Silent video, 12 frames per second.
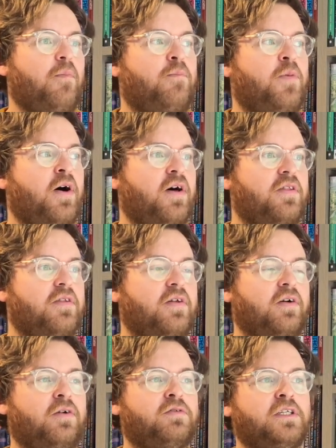But
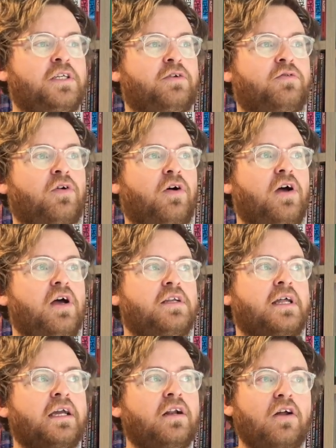obviously you've got
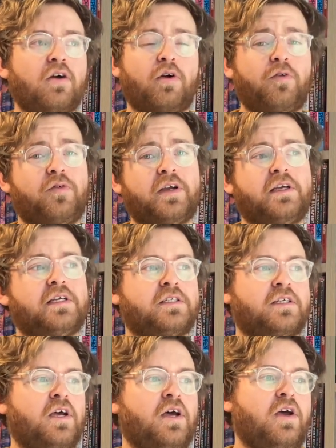Dangler, who I think
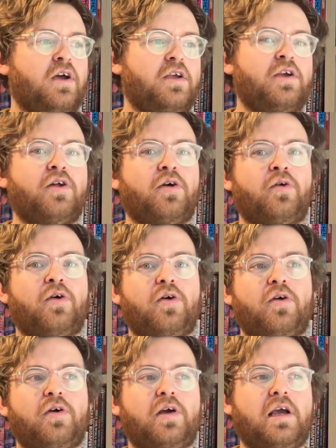is, you know,
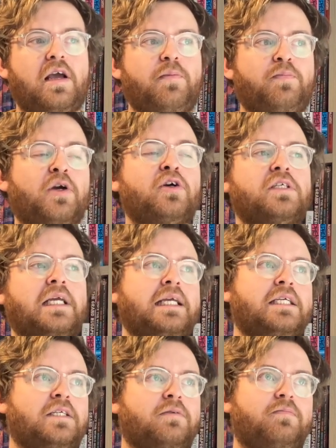because he's